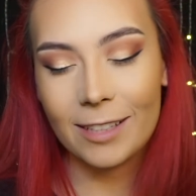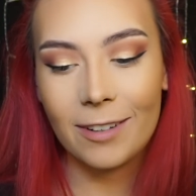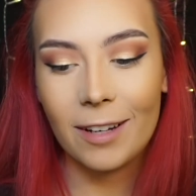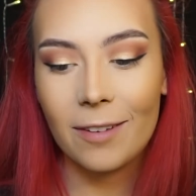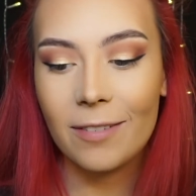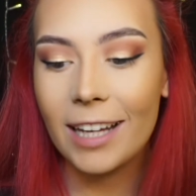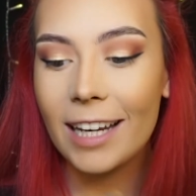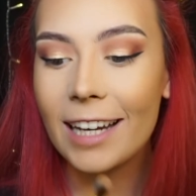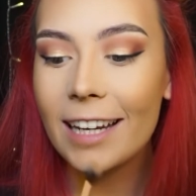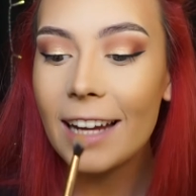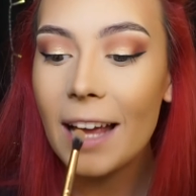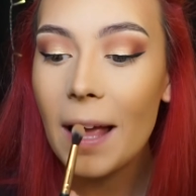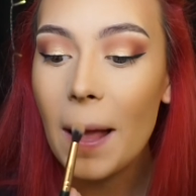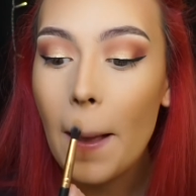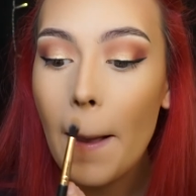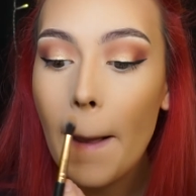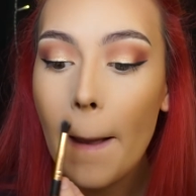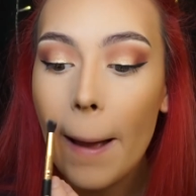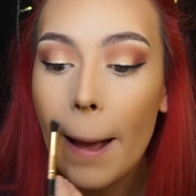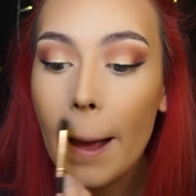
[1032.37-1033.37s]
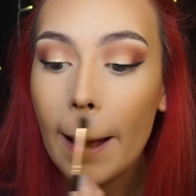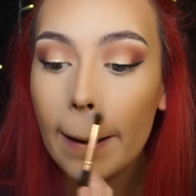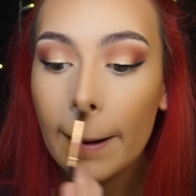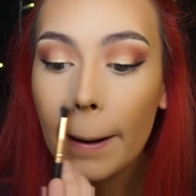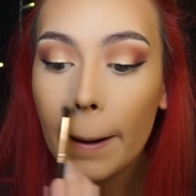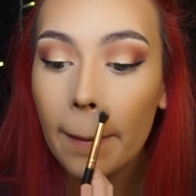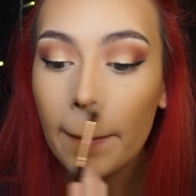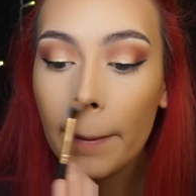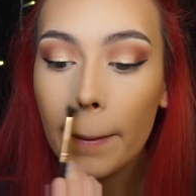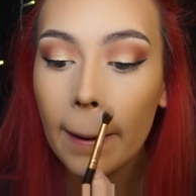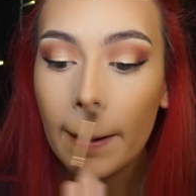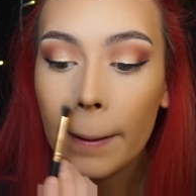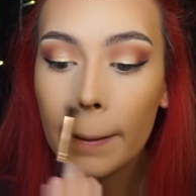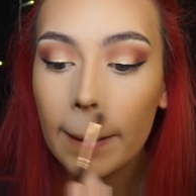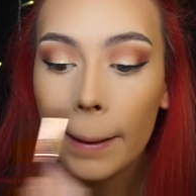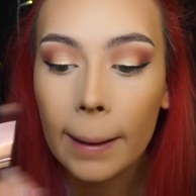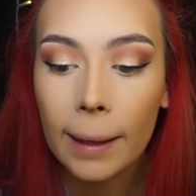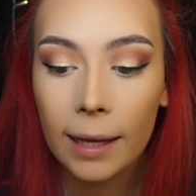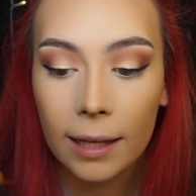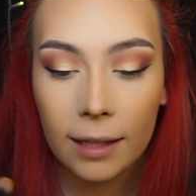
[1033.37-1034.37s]
what I mean. And then I put it
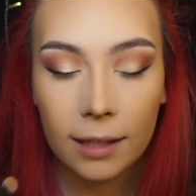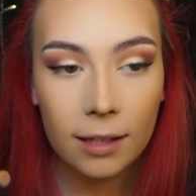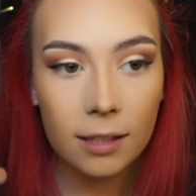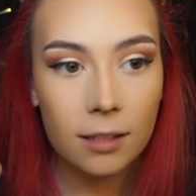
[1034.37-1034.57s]
underneath,